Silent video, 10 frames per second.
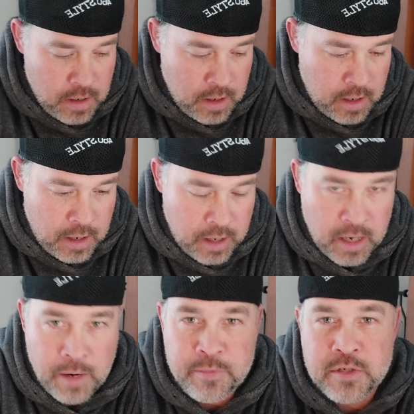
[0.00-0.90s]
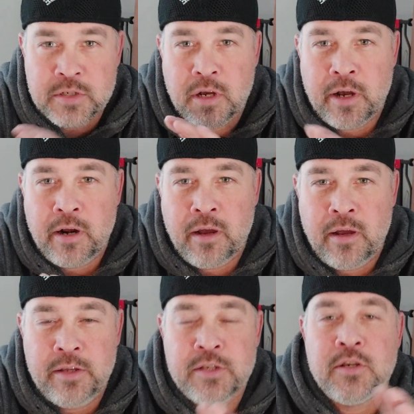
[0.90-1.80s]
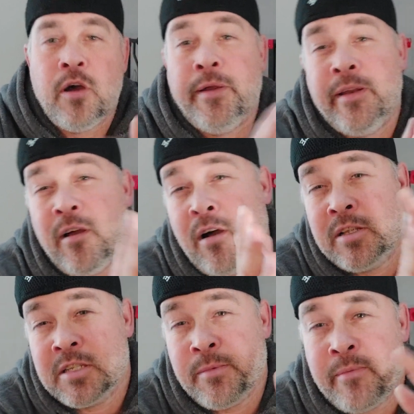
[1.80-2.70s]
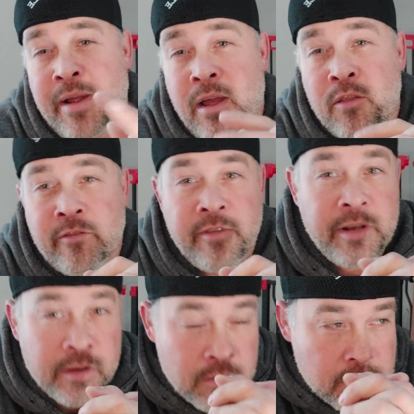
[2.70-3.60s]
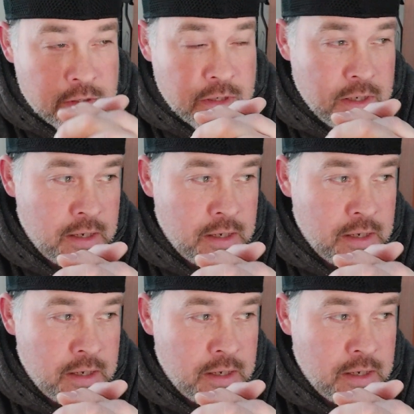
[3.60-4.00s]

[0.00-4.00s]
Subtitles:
You saw it on some of my other videos.